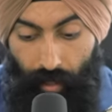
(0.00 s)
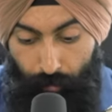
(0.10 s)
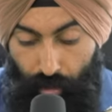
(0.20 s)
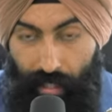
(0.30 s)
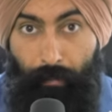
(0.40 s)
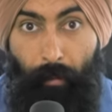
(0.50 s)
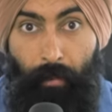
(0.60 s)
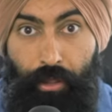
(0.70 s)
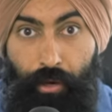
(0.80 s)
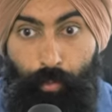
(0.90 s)
I'm looking at my
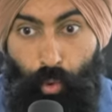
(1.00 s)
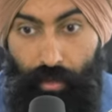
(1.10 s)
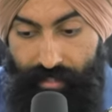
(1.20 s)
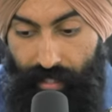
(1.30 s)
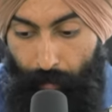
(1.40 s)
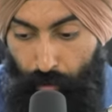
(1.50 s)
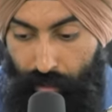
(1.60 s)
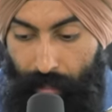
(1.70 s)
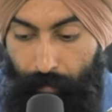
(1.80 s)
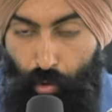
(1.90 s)
monthly reports. I'm
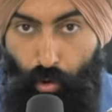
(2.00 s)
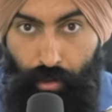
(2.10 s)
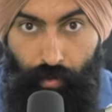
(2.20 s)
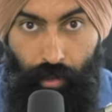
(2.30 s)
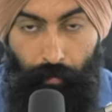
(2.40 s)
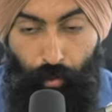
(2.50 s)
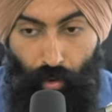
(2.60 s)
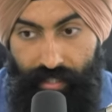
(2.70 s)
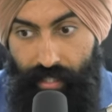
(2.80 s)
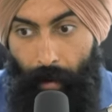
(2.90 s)
looking at my quarterly
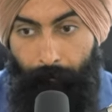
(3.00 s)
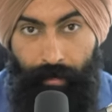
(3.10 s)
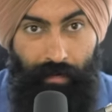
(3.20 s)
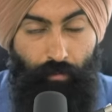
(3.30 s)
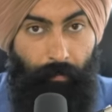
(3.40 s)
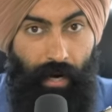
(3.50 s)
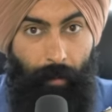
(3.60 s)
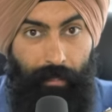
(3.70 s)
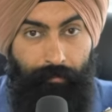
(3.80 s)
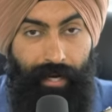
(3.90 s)
reports. I'm meeting with my
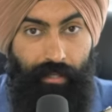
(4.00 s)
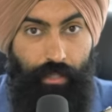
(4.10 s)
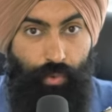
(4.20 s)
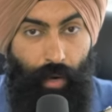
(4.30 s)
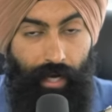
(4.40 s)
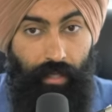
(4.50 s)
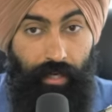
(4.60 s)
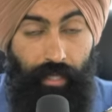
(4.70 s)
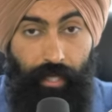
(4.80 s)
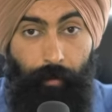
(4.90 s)
property managers
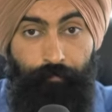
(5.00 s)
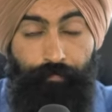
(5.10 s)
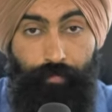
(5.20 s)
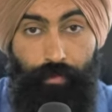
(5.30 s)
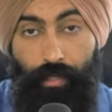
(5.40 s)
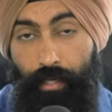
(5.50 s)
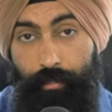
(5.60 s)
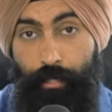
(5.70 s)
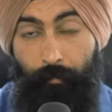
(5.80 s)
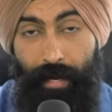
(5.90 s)
regularly
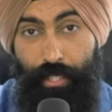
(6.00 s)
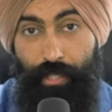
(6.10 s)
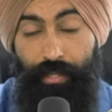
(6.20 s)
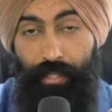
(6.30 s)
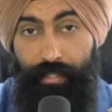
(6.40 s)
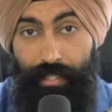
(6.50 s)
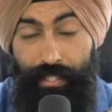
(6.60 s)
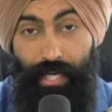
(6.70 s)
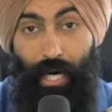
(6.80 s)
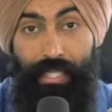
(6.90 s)
to make sure that the
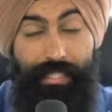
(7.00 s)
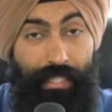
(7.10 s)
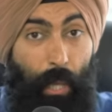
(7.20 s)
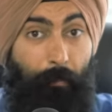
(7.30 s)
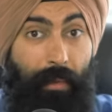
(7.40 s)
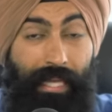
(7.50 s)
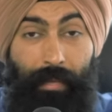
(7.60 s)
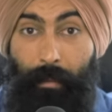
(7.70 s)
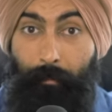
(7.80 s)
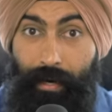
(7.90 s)
deals are still
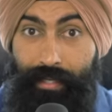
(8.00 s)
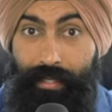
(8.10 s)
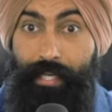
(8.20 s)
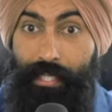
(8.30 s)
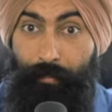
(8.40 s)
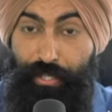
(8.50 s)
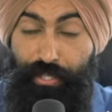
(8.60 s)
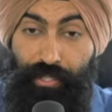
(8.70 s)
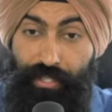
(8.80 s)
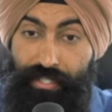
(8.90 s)
making me money, to make
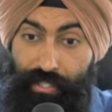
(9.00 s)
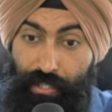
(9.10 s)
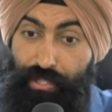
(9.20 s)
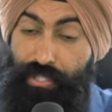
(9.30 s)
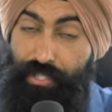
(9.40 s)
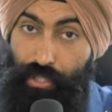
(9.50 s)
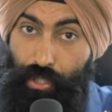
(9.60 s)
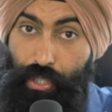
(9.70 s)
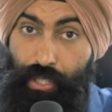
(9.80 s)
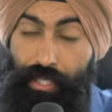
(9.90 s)
sure that these deals are still
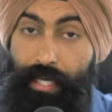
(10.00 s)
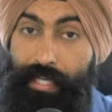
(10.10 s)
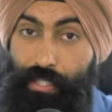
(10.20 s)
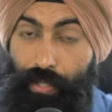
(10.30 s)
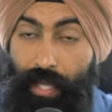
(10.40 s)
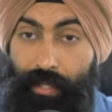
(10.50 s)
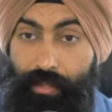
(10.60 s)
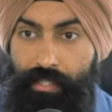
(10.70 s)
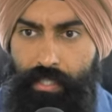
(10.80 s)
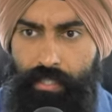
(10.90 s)
good. So yeah,
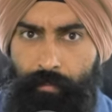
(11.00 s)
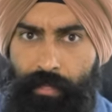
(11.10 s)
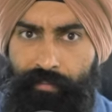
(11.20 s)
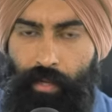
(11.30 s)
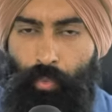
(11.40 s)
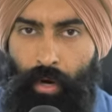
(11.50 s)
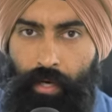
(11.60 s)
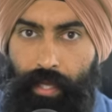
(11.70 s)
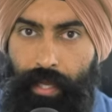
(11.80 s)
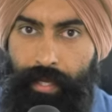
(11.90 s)
there's still some level of
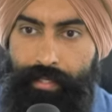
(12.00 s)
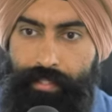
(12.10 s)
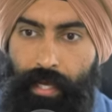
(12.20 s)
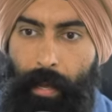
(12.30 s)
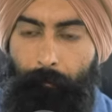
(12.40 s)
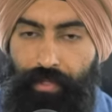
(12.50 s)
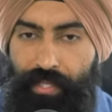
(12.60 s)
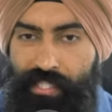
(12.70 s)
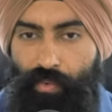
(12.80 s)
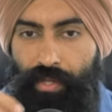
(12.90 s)
work in it, but
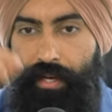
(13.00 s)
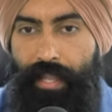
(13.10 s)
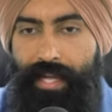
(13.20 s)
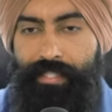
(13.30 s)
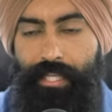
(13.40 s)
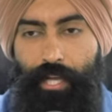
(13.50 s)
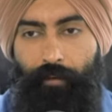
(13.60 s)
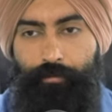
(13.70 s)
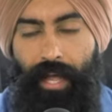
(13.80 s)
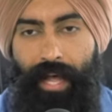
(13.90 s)
this is where the next thing you
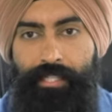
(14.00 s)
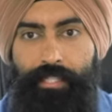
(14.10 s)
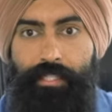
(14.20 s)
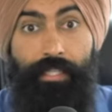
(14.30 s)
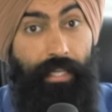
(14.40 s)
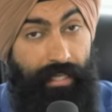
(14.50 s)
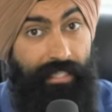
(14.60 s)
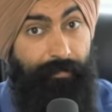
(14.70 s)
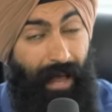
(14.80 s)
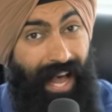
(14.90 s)
have to ask is,
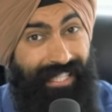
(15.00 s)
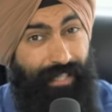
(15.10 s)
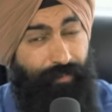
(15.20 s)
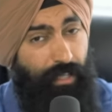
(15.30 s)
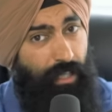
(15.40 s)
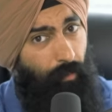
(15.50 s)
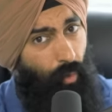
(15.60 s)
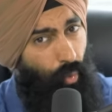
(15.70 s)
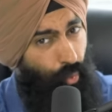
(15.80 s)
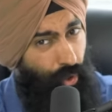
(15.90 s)
is passive
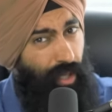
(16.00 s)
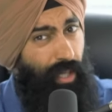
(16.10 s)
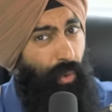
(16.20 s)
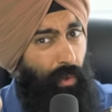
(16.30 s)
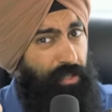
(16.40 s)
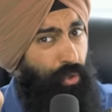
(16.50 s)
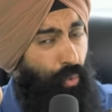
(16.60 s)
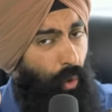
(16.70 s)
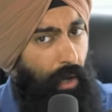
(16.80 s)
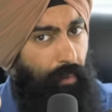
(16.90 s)
income really what you
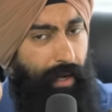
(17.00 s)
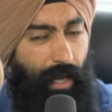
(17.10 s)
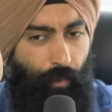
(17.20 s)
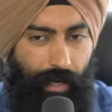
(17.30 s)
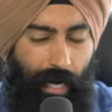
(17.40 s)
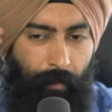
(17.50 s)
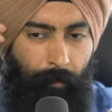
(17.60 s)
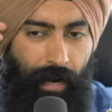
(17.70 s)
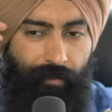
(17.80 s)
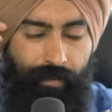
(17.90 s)
want right now? And I
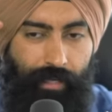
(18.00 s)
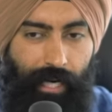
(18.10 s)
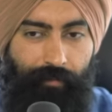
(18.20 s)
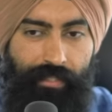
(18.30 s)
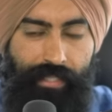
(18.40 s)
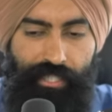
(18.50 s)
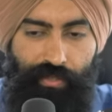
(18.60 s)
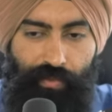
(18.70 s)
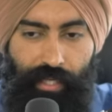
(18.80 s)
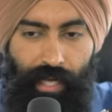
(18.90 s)
remember having a
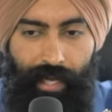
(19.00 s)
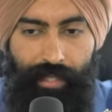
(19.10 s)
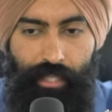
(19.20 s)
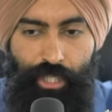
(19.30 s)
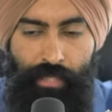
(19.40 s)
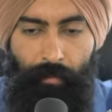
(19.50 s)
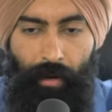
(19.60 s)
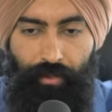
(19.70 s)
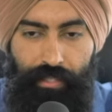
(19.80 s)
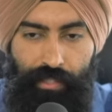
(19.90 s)
conversation with a guy in the gym
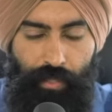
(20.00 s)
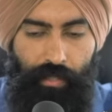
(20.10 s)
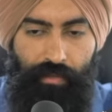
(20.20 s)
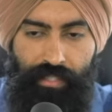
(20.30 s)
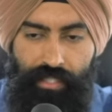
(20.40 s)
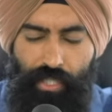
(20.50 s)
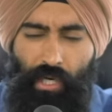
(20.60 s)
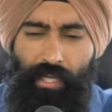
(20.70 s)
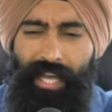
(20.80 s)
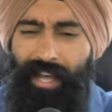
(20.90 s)
about this, where there was this
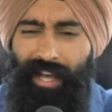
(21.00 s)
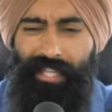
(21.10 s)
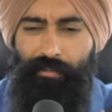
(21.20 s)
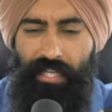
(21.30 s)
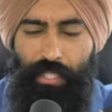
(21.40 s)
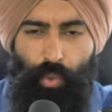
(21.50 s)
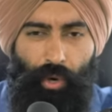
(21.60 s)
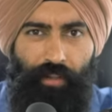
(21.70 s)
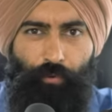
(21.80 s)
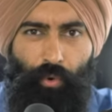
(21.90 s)
young, I think he was like
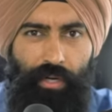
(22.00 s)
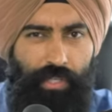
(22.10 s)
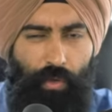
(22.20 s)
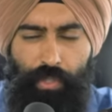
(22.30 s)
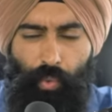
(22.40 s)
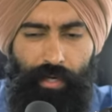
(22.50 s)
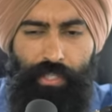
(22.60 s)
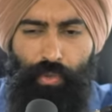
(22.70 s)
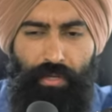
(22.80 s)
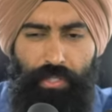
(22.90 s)
twenty-four years old,
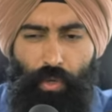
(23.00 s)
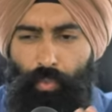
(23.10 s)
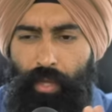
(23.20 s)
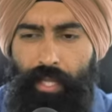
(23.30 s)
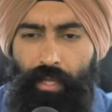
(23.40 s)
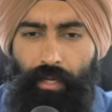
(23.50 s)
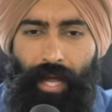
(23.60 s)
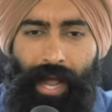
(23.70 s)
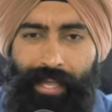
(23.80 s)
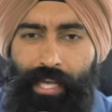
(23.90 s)
twenty-two years old, really young
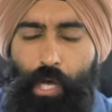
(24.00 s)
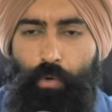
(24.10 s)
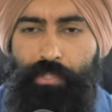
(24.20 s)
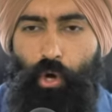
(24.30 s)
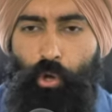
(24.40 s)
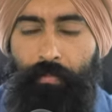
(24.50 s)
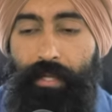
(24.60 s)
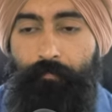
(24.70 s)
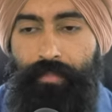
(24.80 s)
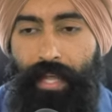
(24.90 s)
guy who told
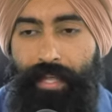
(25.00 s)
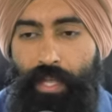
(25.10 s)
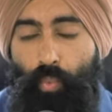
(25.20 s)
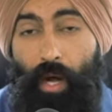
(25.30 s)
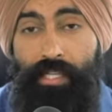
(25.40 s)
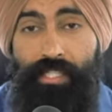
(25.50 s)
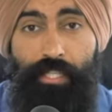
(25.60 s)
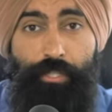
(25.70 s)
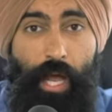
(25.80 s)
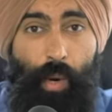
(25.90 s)
me that he wants
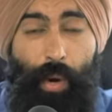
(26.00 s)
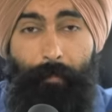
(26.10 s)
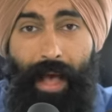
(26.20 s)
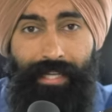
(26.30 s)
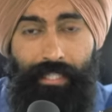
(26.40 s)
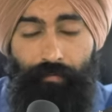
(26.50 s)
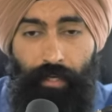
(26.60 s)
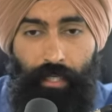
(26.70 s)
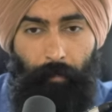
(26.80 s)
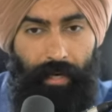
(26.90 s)
to generate passive
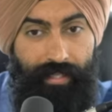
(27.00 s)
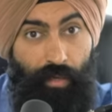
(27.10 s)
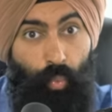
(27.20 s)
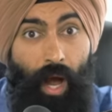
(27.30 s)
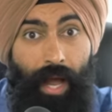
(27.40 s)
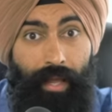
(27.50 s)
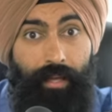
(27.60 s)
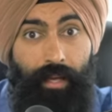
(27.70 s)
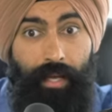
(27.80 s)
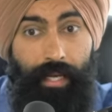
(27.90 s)
income. And I said, why?
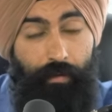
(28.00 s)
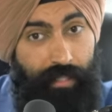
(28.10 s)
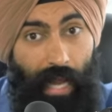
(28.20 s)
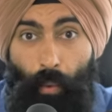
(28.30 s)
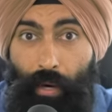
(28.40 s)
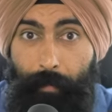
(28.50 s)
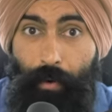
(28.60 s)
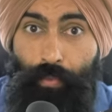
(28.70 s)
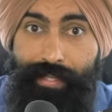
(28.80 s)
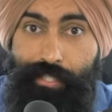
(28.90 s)
And he was like, I want to
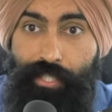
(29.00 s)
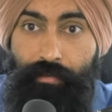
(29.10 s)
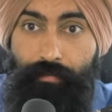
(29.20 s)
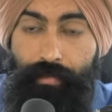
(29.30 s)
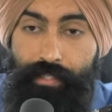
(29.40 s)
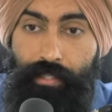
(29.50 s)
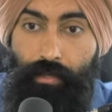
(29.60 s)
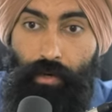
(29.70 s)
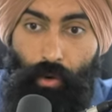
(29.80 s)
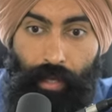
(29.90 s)
be rich. And I said,
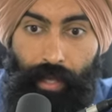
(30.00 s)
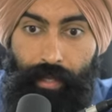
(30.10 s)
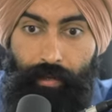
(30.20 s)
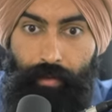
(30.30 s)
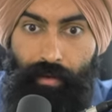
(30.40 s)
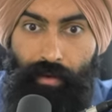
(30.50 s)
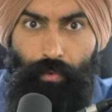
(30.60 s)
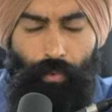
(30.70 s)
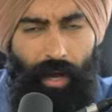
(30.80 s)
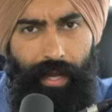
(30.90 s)
okay,
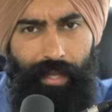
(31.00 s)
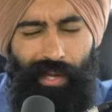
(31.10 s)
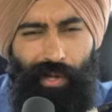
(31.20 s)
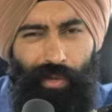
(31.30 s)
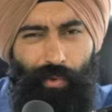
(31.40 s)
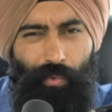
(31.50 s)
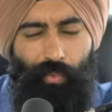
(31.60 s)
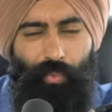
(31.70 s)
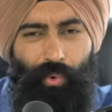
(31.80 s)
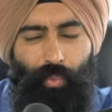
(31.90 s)
why? Like,
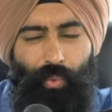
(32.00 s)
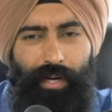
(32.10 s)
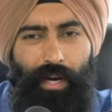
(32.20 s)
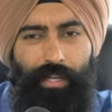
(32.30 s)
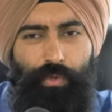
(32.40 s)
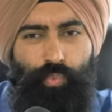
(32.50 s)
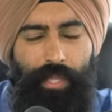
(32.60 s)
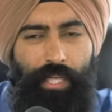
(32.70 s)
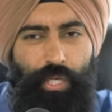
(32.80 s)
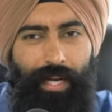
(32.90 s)
what are you
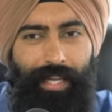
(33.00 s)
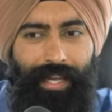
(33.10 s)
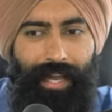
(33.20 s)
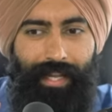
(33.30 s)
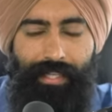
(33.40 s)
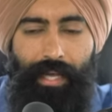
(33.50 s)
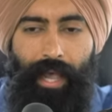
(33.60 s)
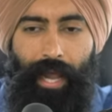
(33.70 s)
really trying to get at?